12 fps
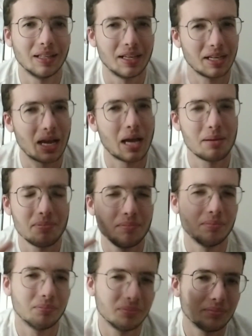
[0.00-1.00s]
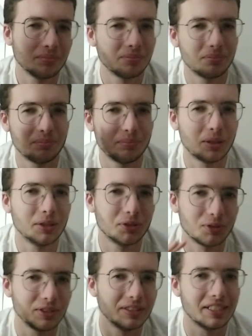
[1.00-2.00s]
like I'm
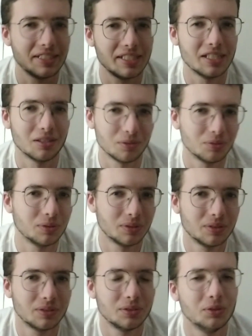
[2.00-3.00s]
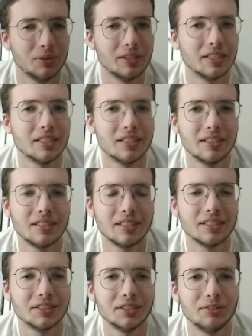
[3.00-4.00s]
pondering the idea of doing
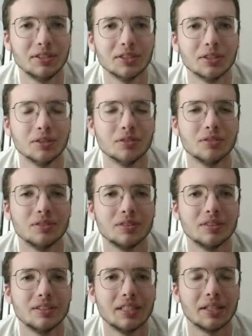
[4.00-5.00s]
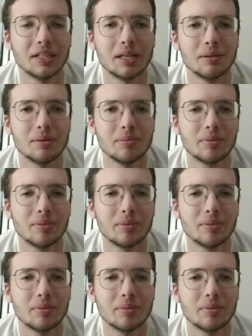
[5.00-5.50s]
a, a series of that type.